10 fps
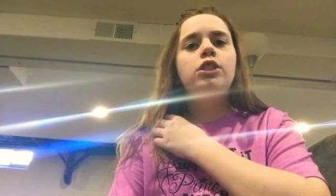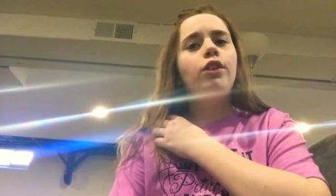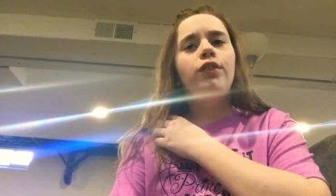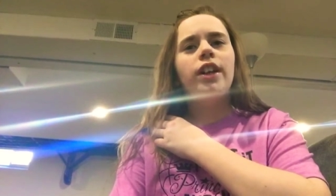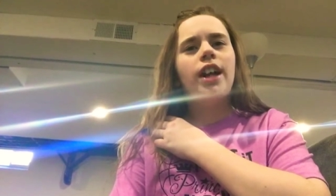
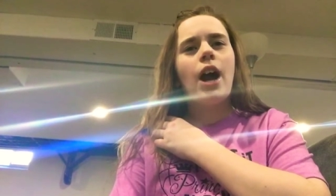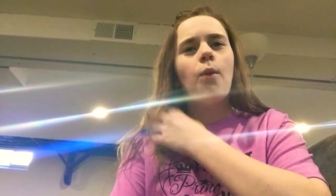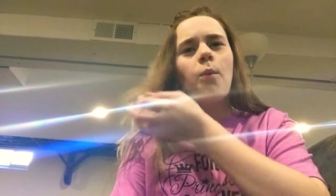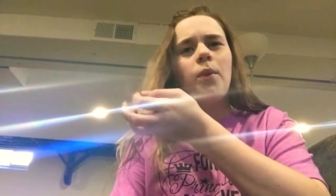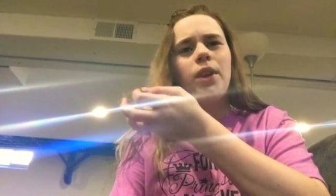to figure
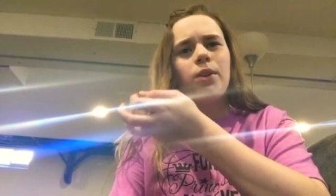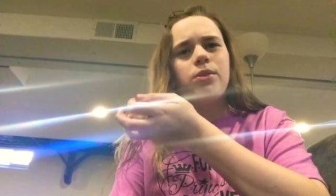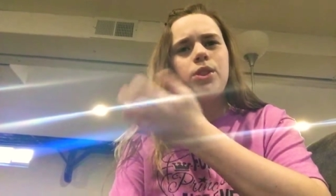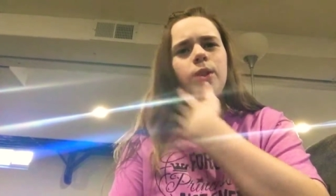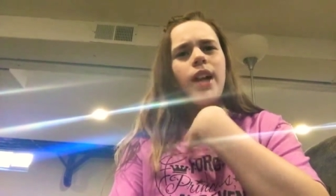out
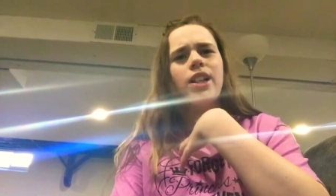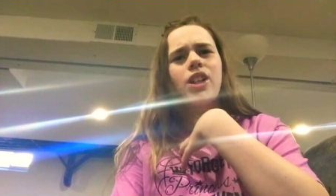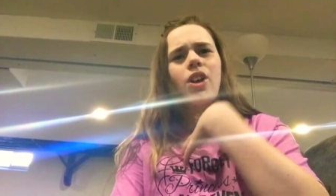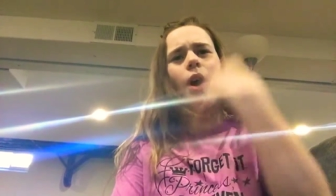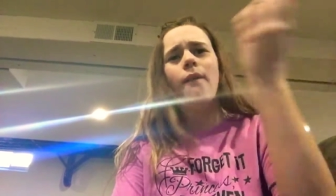windows. Do not
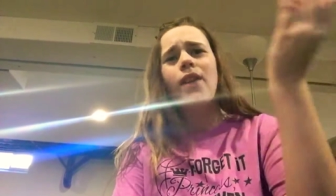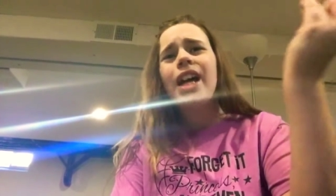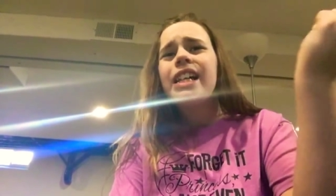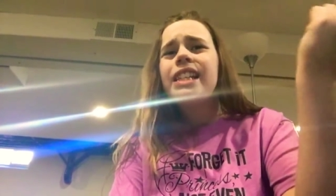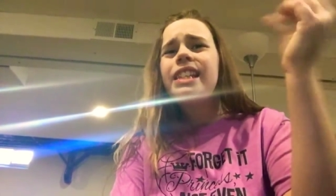turn off.
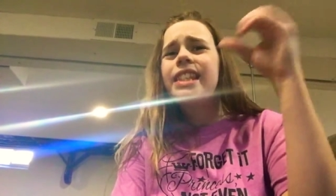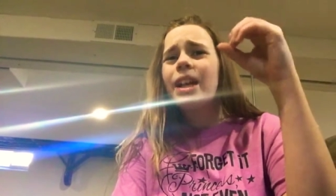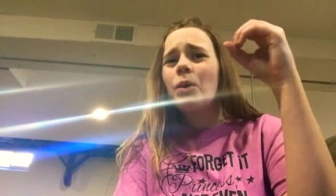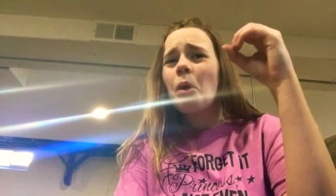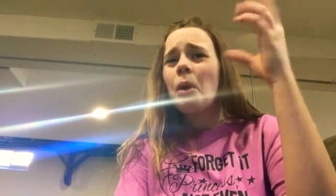
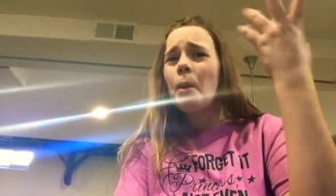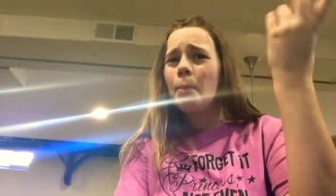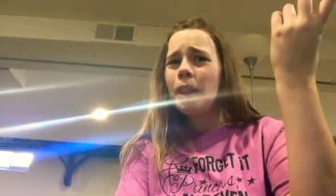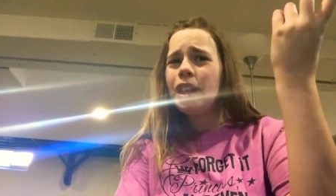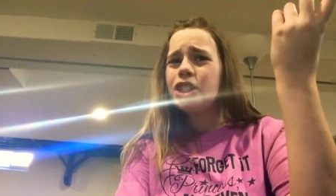Zero
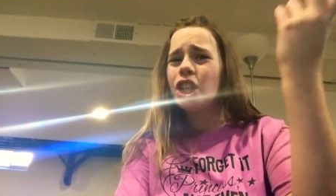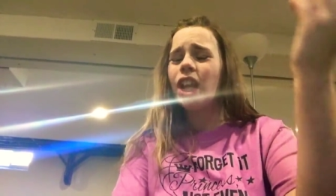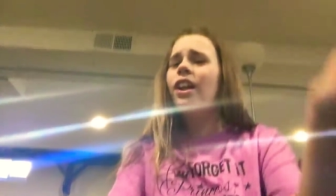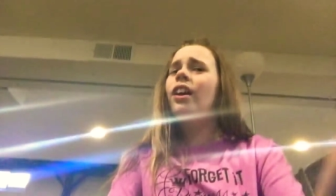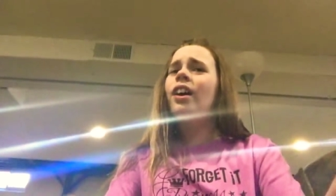
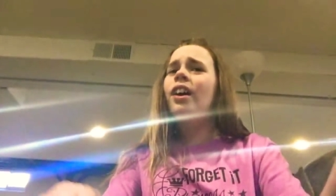completion.